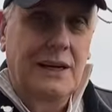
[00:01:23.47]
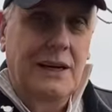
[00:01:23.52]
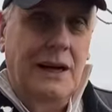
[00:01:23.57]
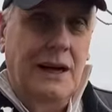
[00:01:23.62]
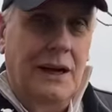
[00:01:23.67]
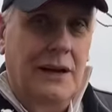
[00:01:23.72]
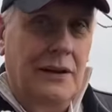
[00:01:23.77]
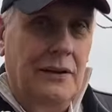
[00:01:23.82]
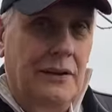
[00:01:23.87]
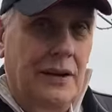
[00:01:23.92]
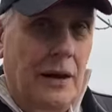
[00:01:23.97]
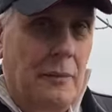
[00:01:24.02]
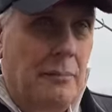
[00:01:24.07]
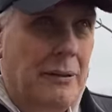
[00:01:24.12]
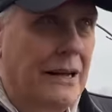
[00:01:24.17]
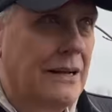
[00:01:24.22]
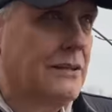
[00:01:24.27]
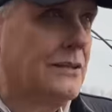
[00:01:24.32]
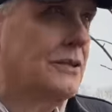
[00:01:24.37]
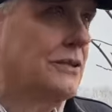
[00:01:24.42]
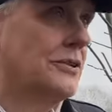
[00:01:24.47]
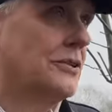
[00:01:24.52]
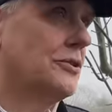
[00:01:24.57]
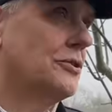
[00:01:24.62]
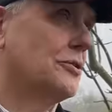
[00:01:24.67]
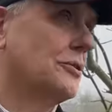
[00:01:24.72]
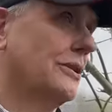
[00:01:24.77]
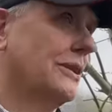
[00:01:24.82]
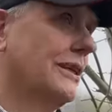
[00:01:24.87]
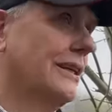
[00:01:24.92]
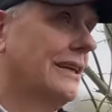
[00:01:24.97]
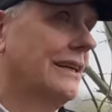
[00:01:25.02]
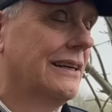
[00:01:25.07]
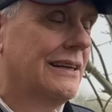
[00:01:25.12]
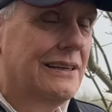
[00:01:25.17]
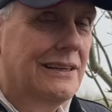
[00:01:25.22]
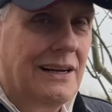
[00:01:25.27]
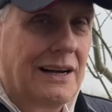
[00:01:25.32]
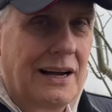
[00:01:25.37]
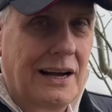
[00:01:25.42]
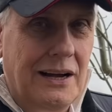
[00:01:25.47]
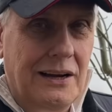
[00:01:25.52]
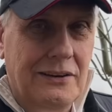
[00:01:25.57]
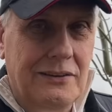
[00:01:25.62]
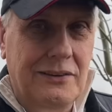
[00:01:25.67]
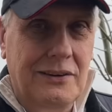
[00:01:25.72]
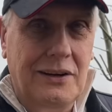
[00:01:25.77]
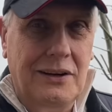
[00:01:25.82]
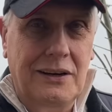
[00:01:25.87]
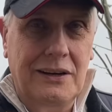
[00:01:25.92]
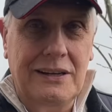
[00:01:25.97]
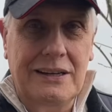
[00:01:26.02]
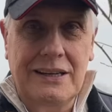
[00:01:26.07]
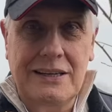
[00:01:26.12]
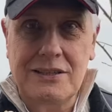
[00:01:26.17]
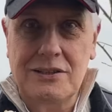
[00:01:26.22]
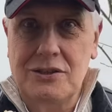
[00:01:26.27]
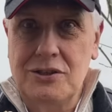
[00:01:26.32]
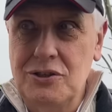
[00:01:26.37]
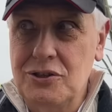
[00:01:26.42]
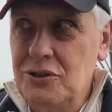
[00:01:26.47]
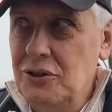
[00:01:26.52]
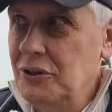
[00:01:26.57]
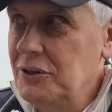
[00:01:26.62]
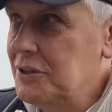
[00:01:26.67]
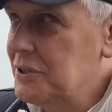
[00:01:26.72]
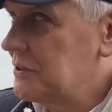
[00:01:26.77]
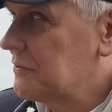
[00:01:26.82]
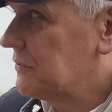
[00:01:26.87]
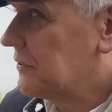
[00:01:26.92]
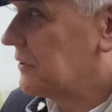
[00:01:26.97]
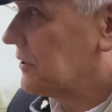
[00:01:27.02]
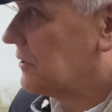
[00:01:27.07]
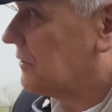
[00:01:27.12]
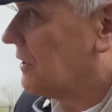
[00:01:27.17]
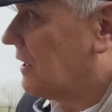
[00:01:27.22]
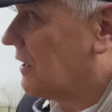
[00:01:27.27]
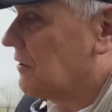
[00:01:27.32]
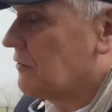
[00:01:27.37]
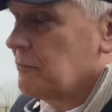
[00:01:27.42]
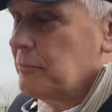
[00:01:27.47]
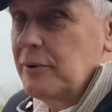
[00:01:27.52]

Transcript: And they planted a tree, and uh, that's the site of the grave.